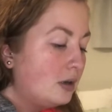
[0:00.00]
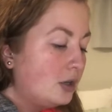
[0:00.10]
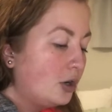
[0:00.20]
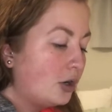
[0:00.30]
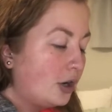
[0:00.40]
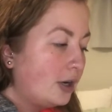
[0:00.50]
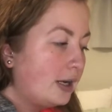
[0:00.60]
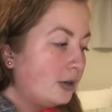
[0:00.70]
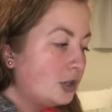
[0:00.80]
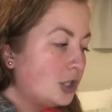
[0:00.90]
Your current
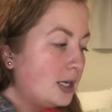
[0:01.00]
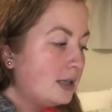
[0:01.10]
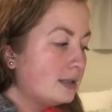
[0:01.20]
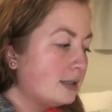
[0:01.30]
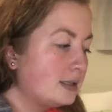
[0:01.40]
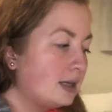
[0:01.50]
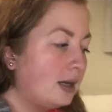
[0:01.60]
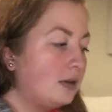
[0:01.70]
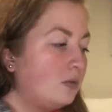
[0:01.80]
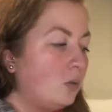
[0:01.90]
energy is the Ten of